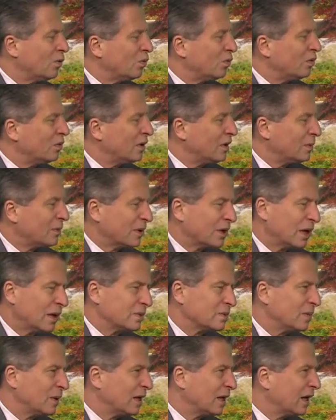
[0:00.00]
We
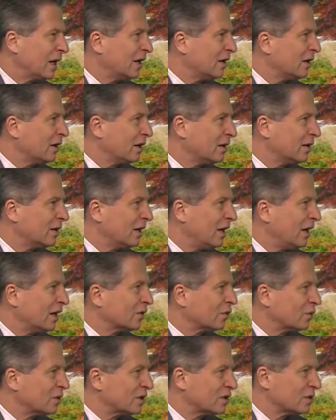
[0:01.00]
perhaps made eye
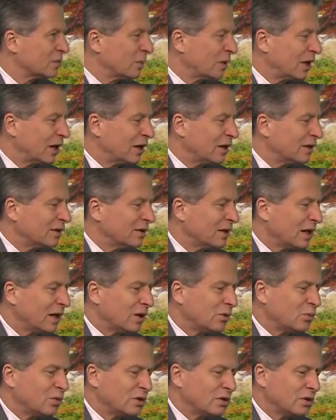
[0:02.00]
contact, we smiled,
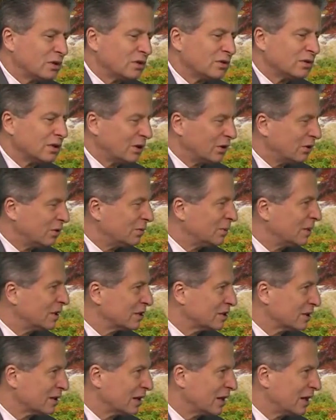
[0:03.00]
and we told a whole
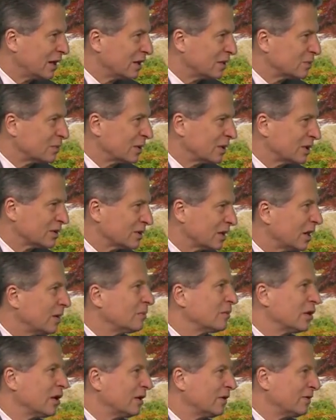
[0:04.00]
bunch of lies because
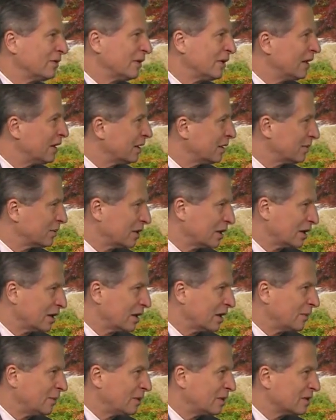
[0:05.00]
I'm not fine, I'm not
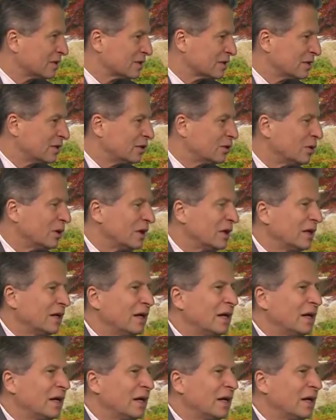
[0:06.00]
happy to see you.